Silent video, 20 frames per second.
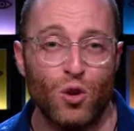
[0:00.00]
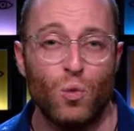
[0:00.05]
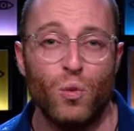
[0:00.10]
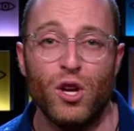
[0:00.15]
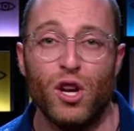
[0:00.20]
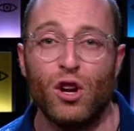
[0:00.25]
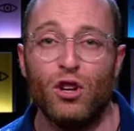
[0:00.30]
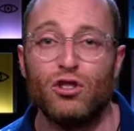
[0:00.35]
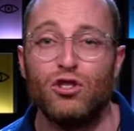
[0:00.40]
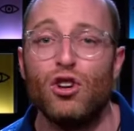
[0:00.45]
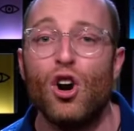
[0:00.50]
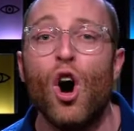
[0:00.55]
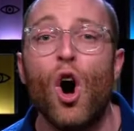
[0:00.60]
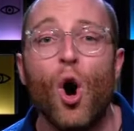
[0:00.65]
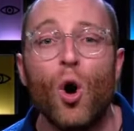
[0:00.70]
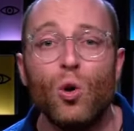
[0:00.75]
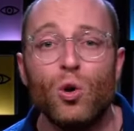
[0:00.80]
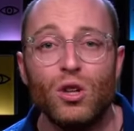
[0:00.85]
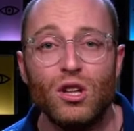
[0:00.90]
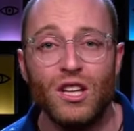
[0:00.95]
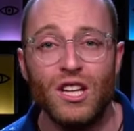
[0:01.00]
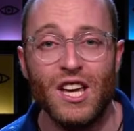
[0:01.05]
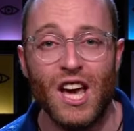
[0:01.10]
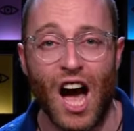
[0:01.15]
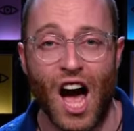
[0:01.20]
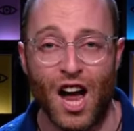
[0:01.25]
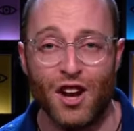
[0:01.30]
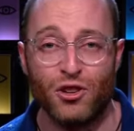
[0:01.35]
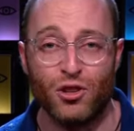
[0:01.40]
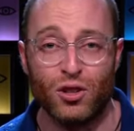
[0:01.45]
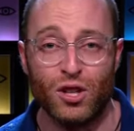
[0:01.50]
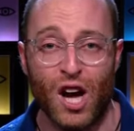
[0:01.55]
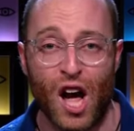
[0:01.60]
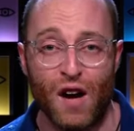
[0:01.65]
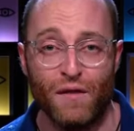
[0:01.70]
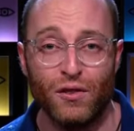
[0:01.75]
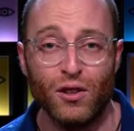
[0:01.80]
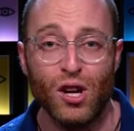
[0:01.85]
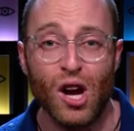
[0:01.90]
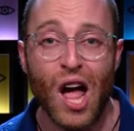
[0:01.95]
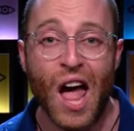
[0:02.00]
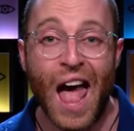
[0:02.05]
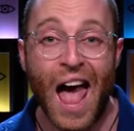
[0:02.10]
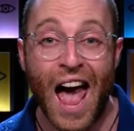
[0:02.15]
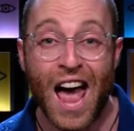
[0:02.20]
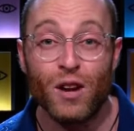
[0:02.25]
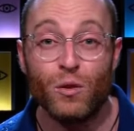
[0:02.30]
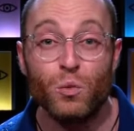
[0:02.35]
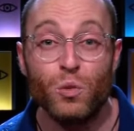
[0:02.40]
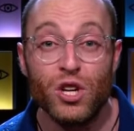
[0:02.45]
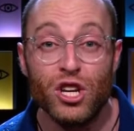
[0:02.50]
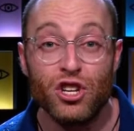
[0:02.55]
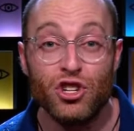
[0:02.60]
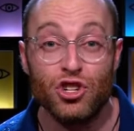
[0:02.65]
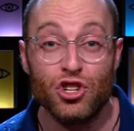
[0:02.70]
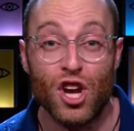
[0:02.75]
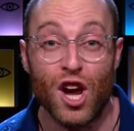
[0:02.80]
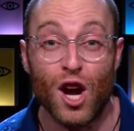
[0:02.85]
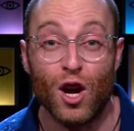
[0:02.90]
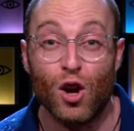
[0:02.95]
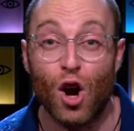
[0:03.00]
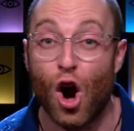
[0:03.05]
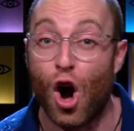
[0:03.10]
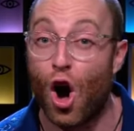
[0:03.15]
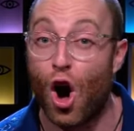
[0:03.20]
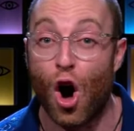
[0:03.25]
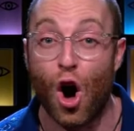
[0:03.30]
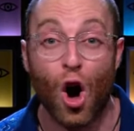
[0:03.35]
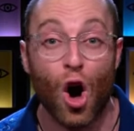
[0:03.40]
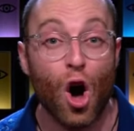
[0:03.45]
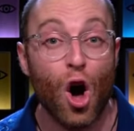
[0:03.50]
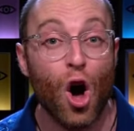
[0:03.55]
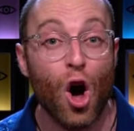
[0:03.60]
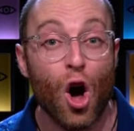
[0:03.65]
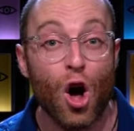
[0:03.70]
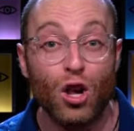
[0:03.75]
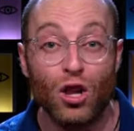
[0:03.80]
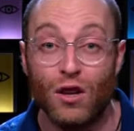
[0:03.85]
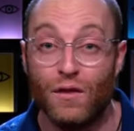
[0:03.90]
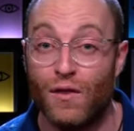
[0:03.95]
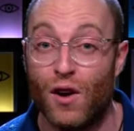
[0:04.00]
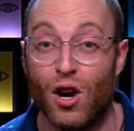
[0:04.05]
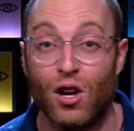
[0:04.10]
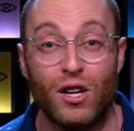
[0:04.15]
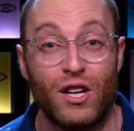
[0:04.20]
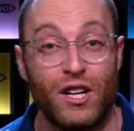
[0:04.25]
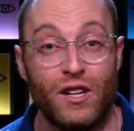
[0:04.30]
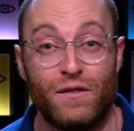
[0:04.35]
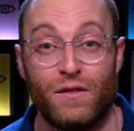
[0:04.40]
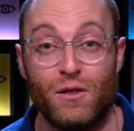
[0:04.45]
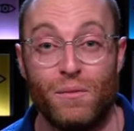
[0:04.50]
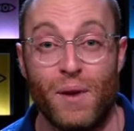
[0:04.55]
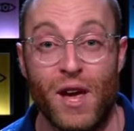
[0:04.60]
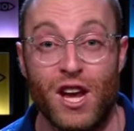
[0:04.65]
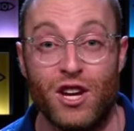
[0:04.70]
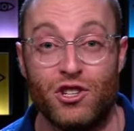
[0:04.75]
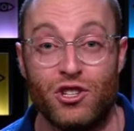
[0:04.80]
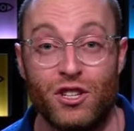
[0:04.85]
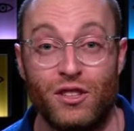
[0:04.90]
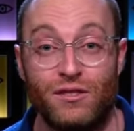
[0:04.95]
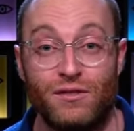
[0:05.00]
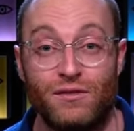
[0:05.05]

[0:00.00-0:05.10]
We are totally undercover and we share all of our information.